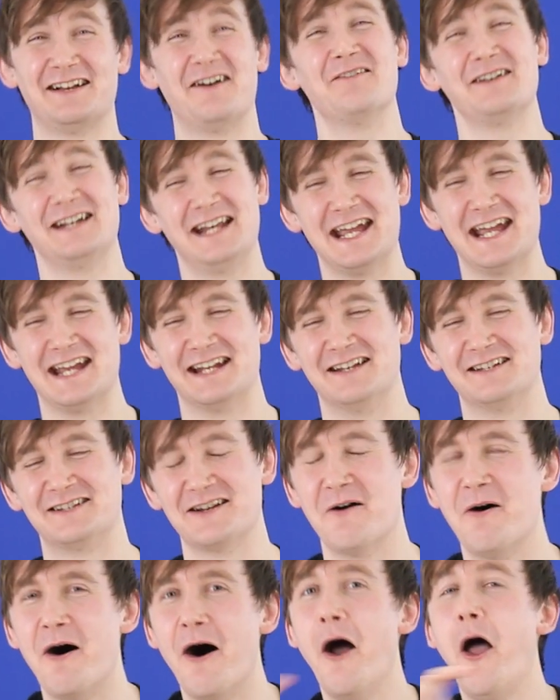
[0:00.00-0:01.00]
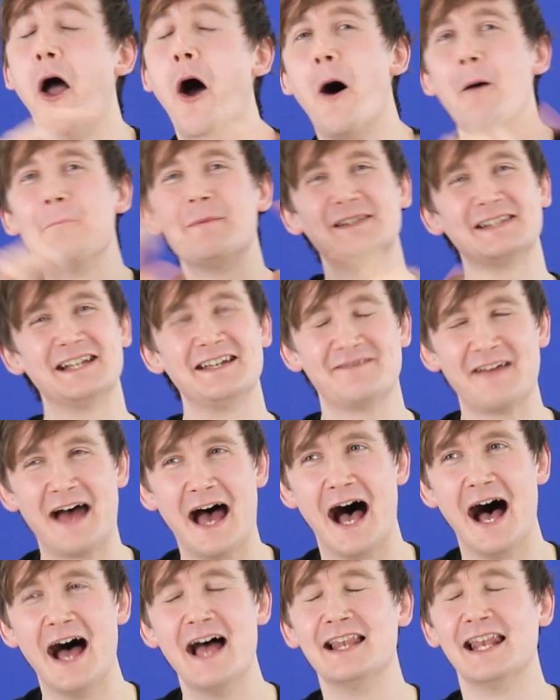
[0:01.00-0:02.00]
That's all we need. And do you know what? Opposite
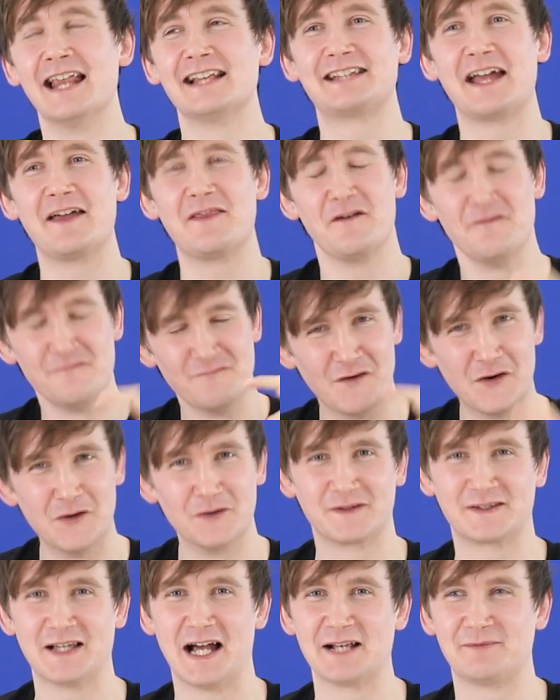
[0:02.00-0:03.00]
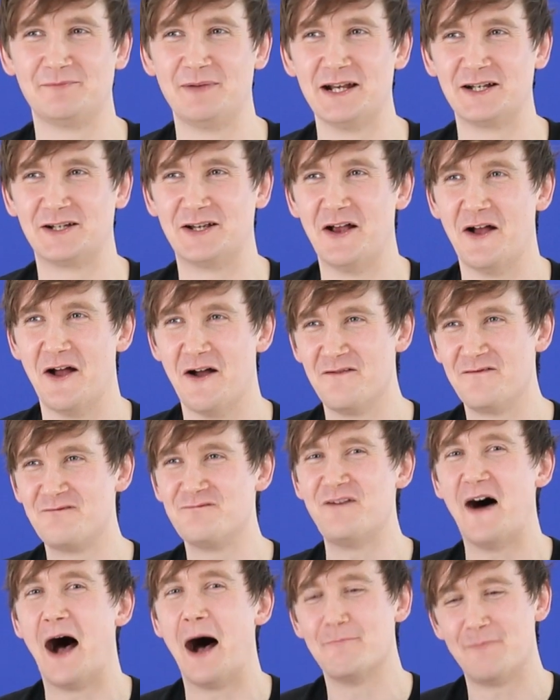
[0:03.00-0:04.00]
that, let's get the full-size picture
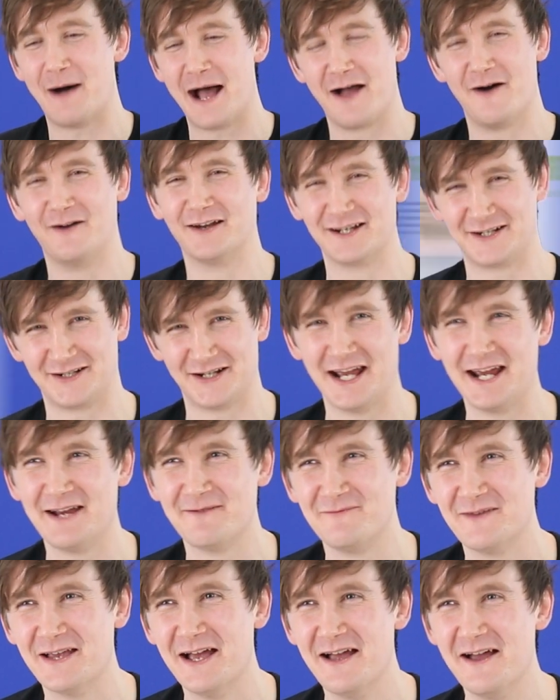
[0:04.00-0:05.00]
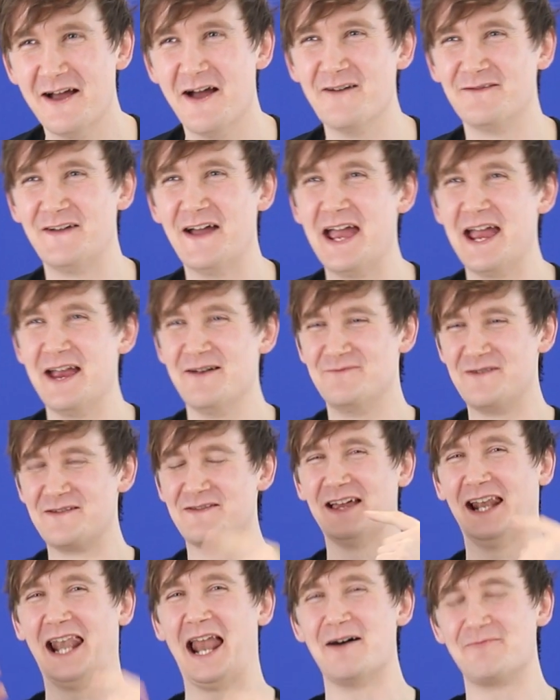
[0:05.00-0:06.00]
of that biology, of him
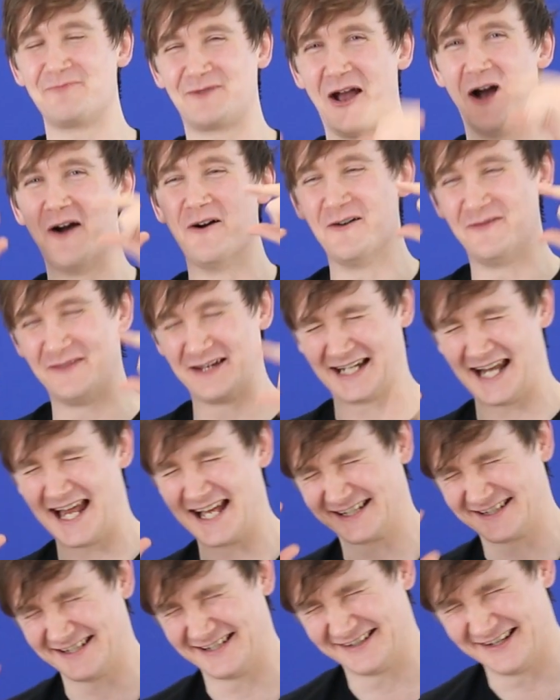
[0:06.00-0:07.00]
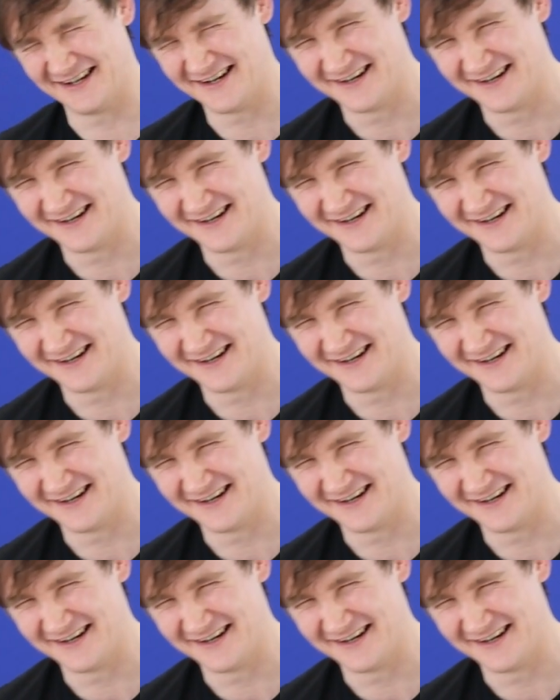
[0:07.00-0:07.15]
with the lab coat and the glasses